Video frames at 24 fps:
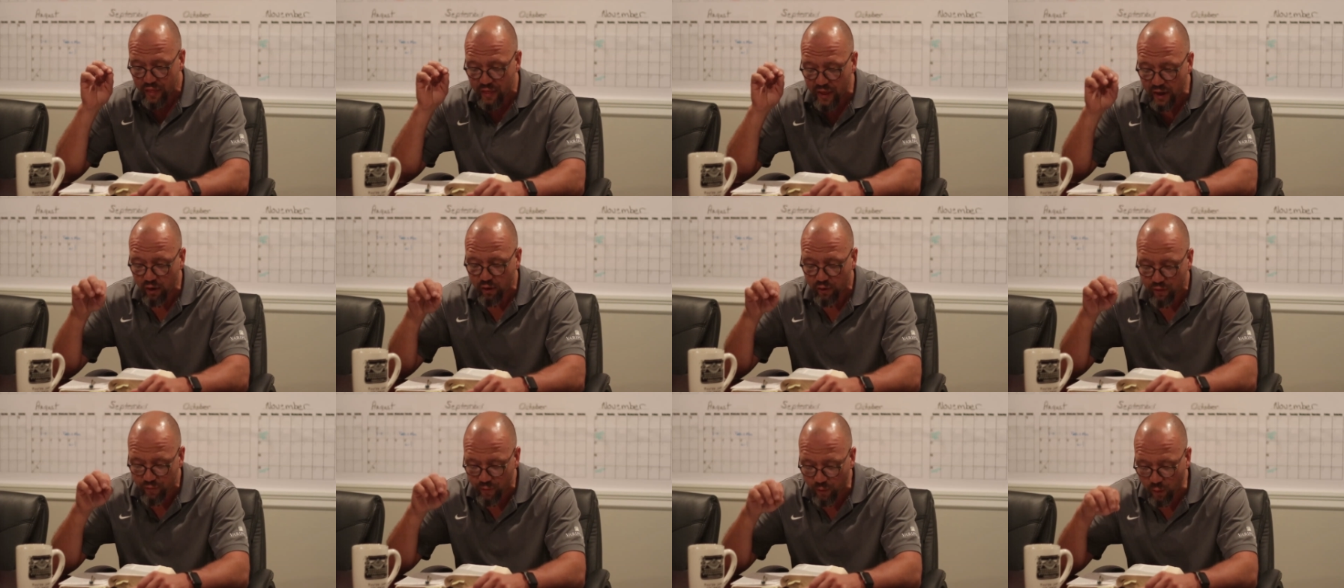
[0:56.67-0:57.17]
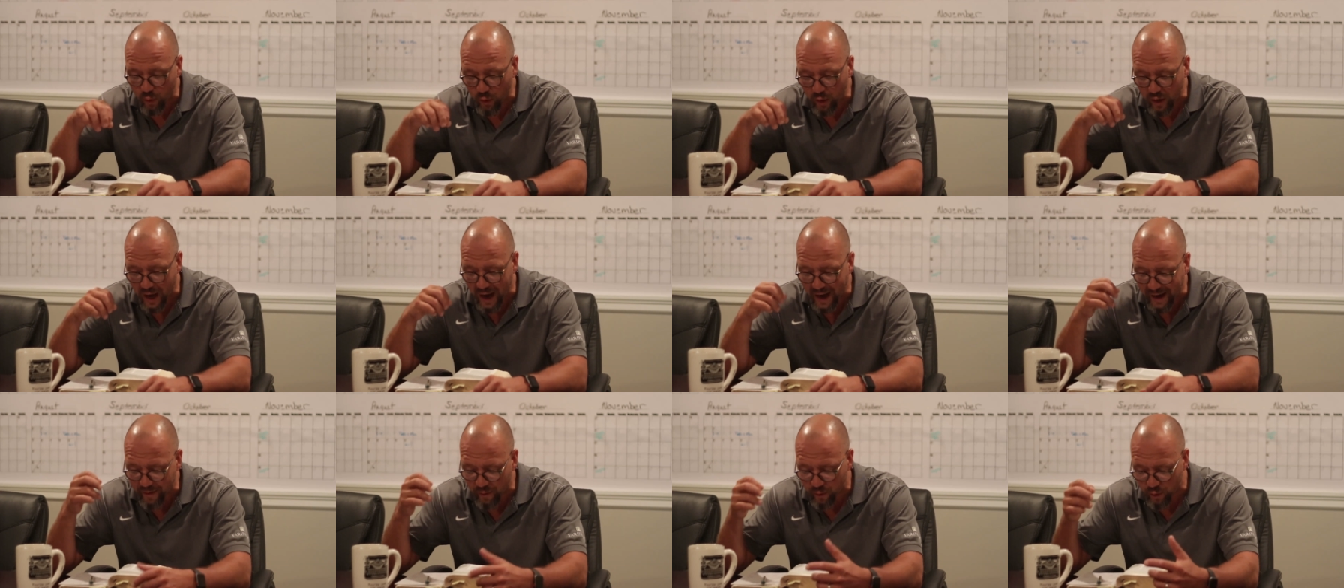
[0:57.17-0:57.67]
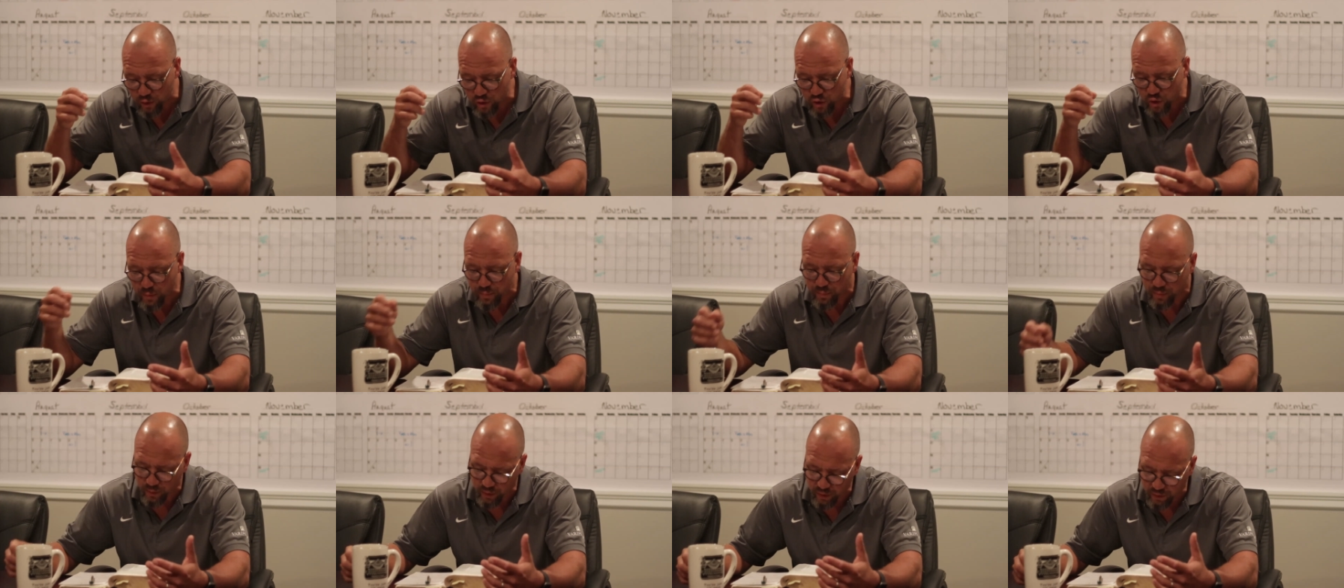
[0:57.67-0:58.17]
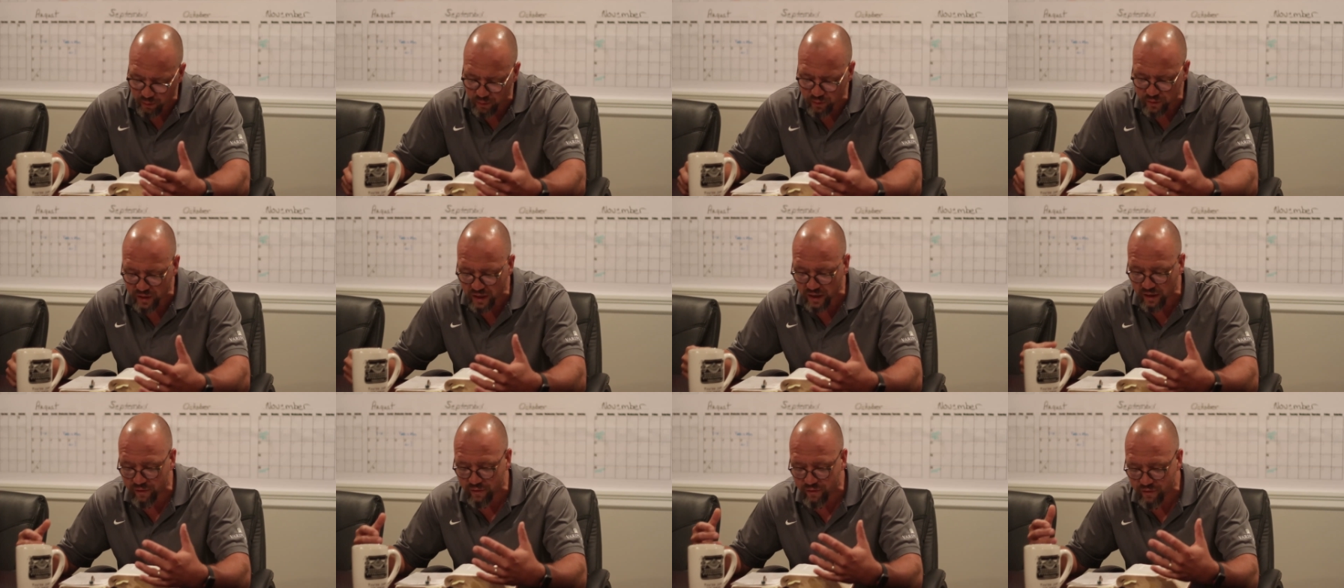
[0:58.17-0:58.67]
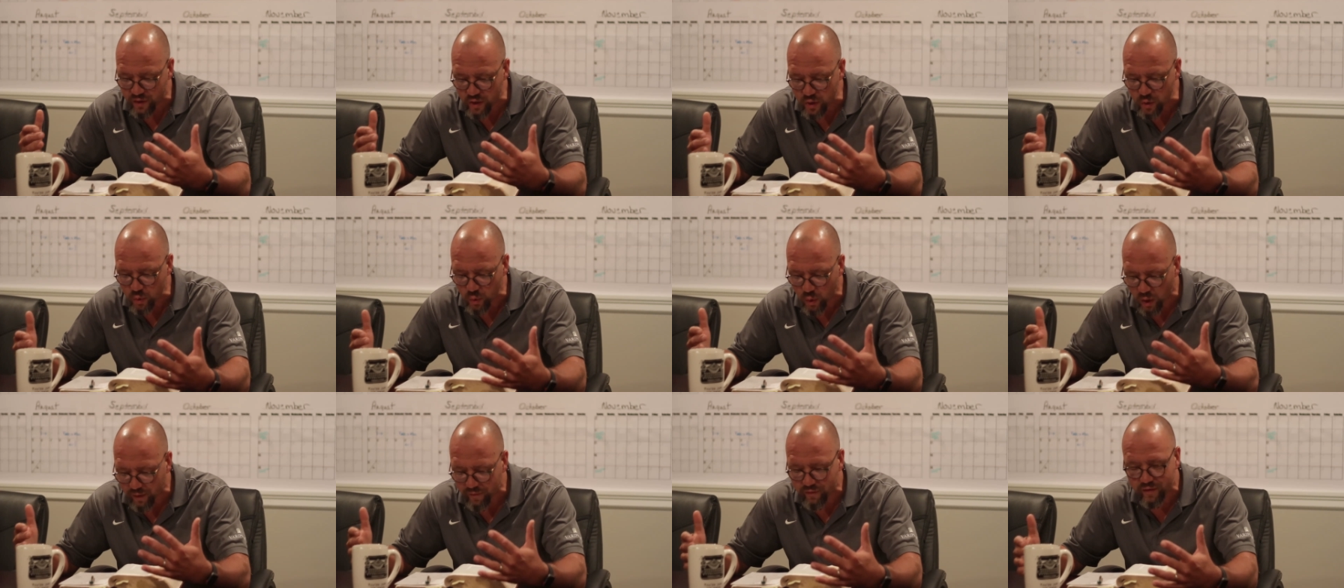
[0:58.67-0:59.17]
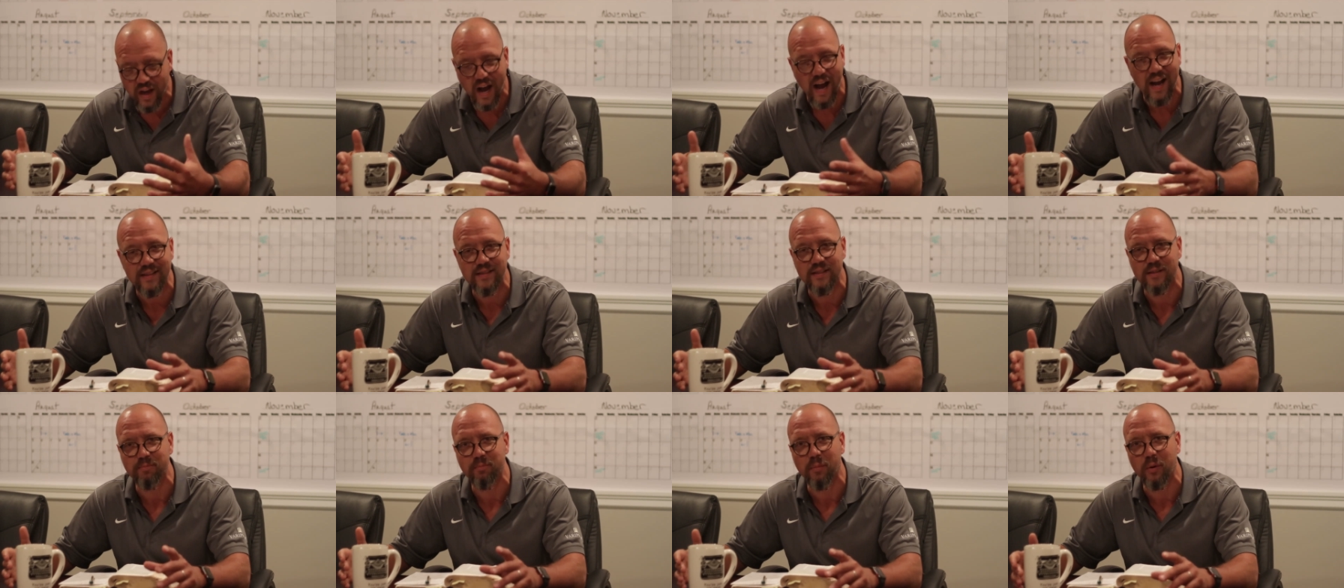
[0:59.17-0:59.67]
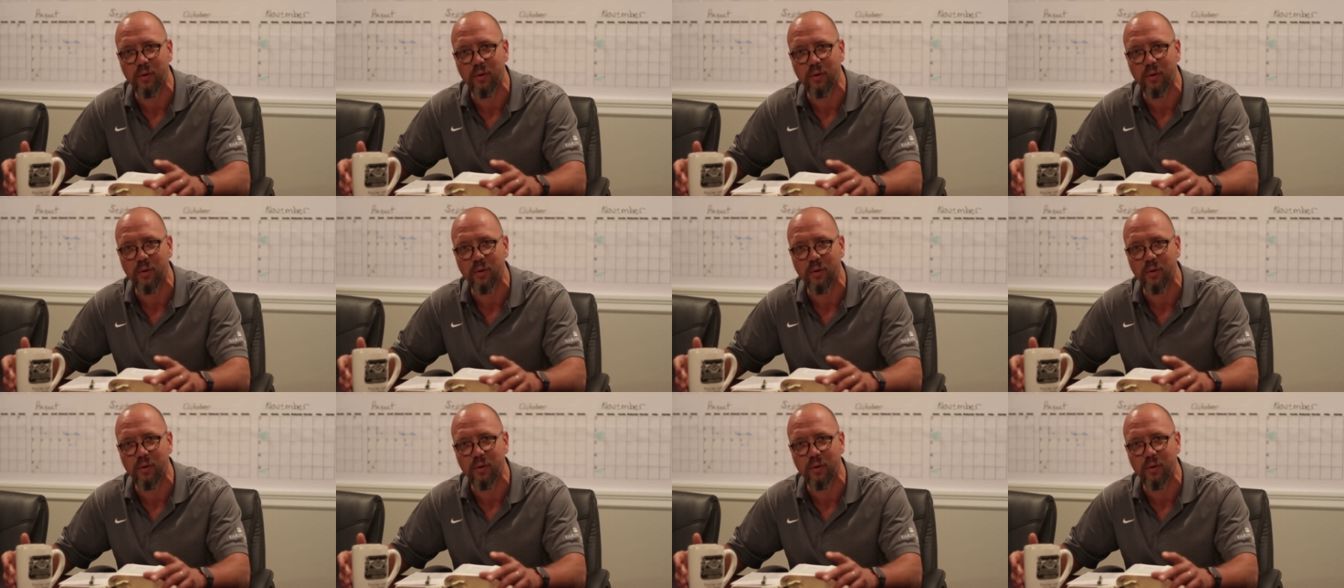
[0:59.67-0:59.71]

Therefore, I urge you, brothers, in view of God's